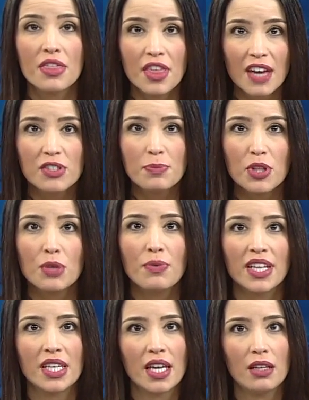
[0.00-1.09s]
Thefts put the
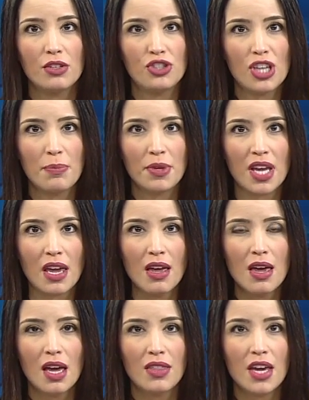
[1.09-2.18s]
Red Kettle in jeopardy
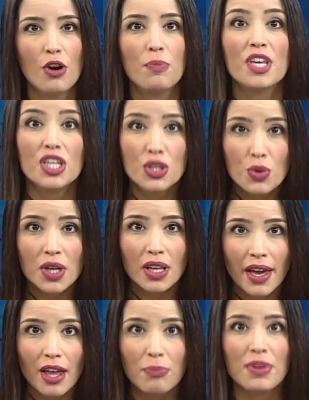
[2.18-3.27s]
and they hope that you can
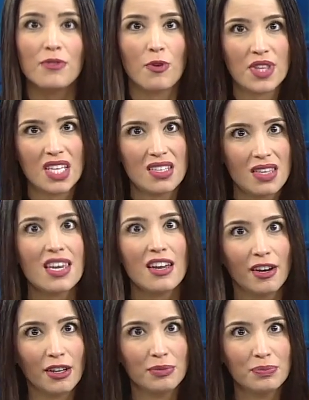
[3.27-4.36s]
help before the end of the
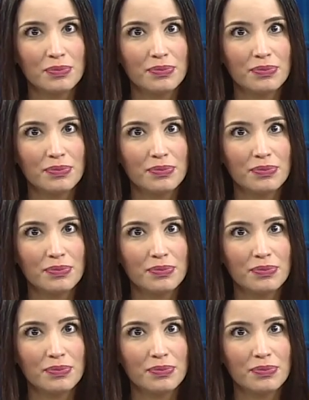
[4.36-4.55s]
year.